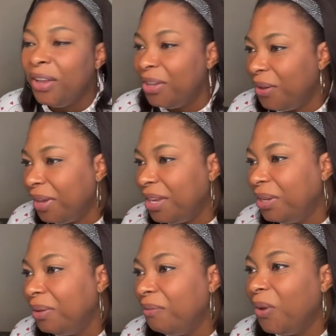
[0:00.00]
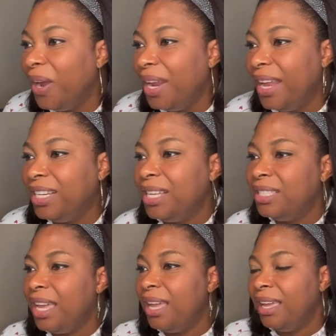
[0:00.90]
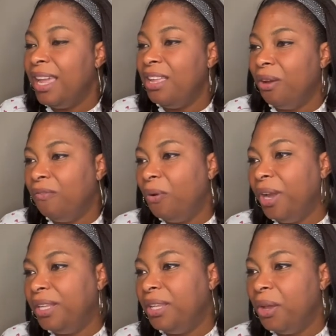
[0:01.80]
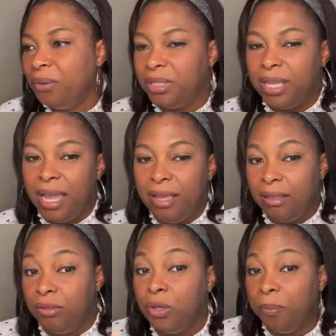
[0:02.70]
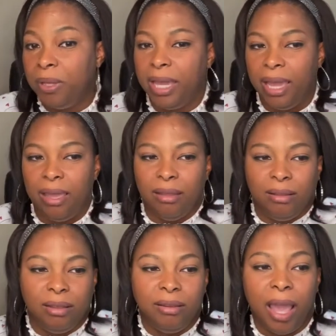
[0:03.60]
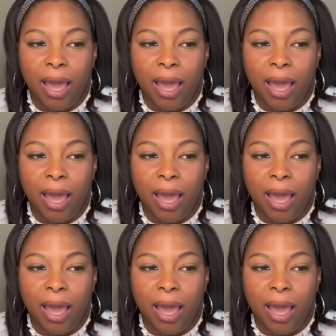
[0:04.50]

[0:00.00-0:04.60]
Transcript: You can do the void and just in your void note say duplicate. Yeah.